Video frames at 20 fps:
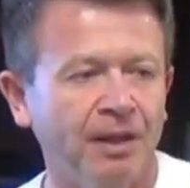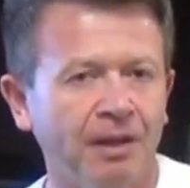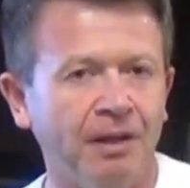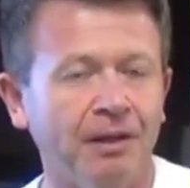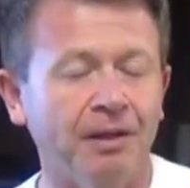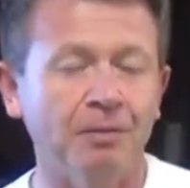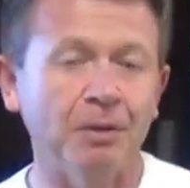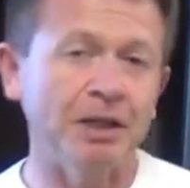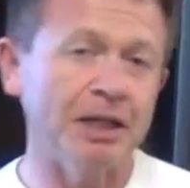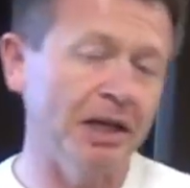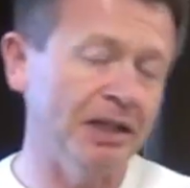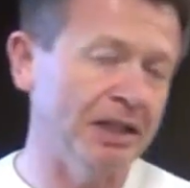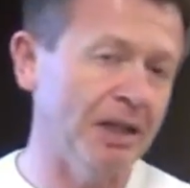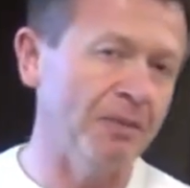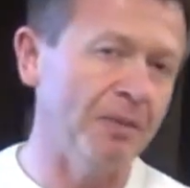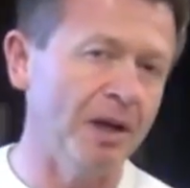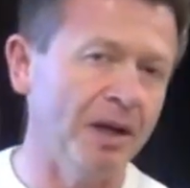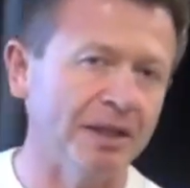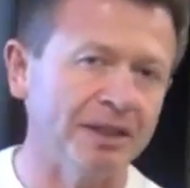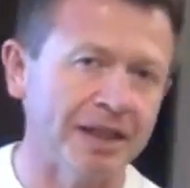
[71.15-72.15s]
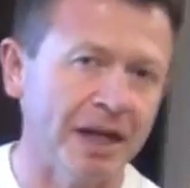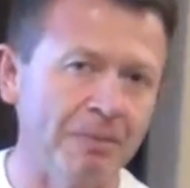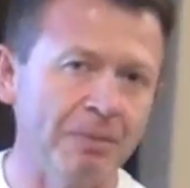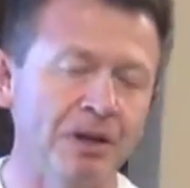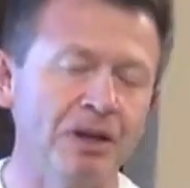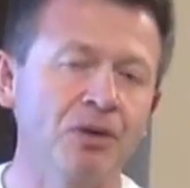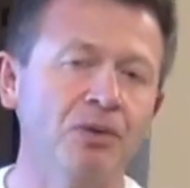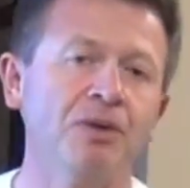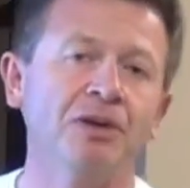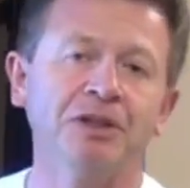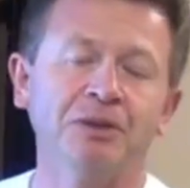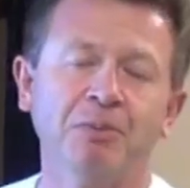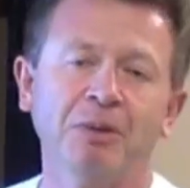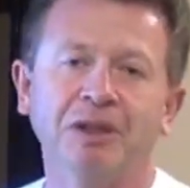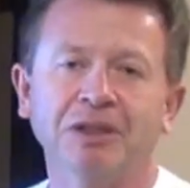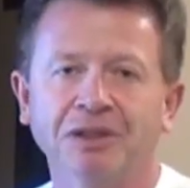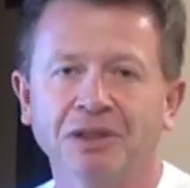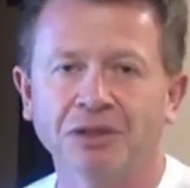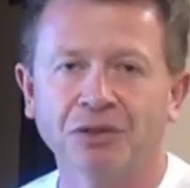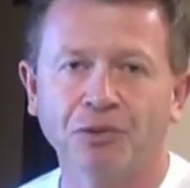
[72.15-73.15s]
Now, let me tell you something else. I've been doing this
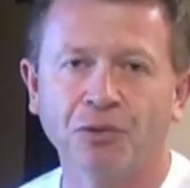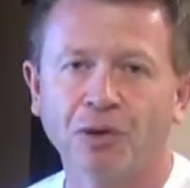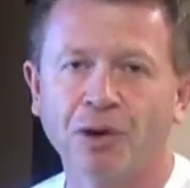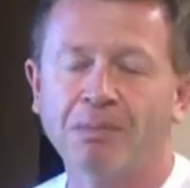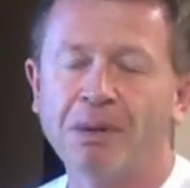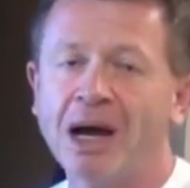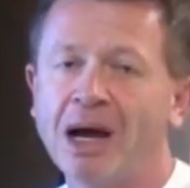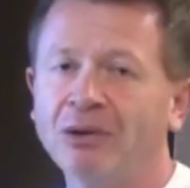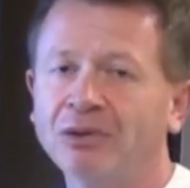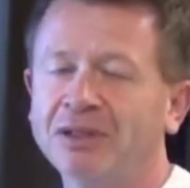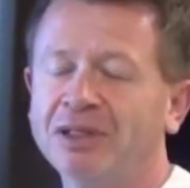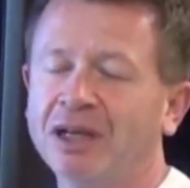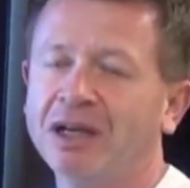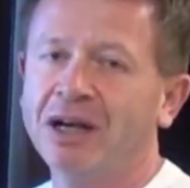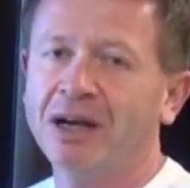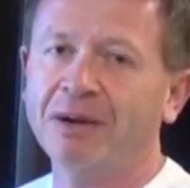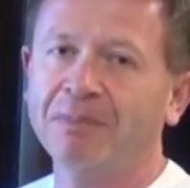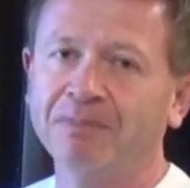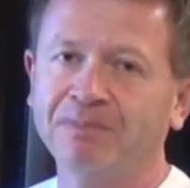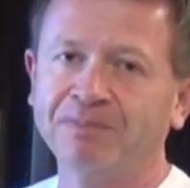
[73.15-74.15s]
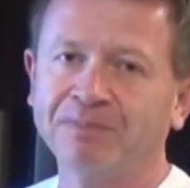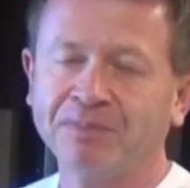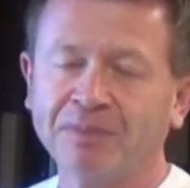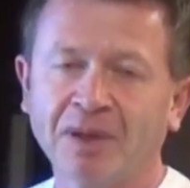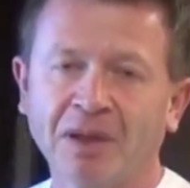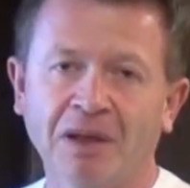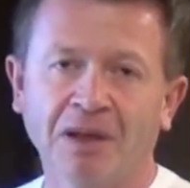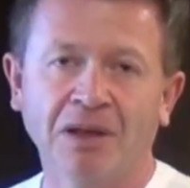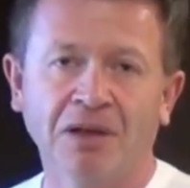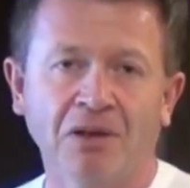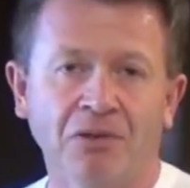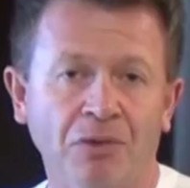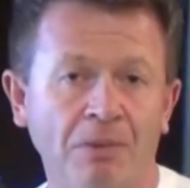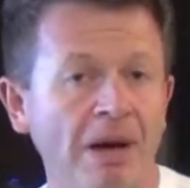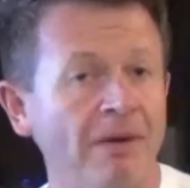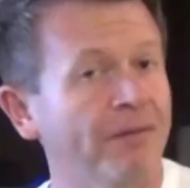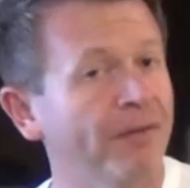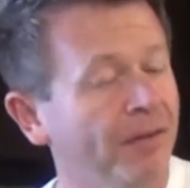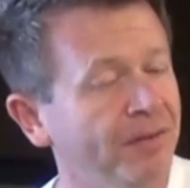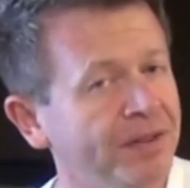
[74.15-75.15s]
business for about, um, for
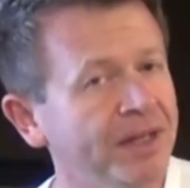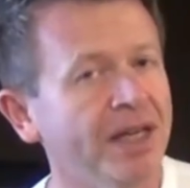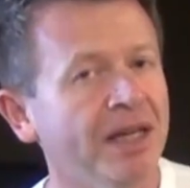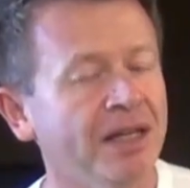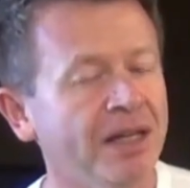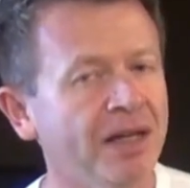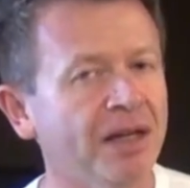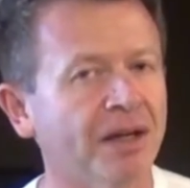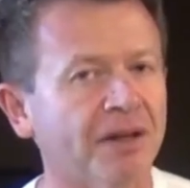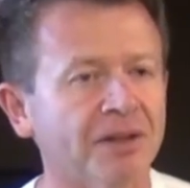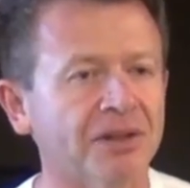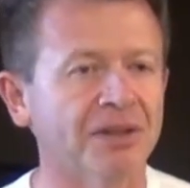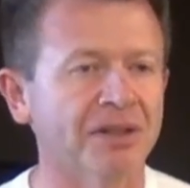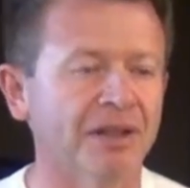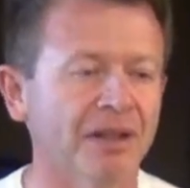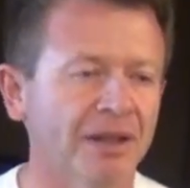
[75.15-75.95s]
about fifteen years.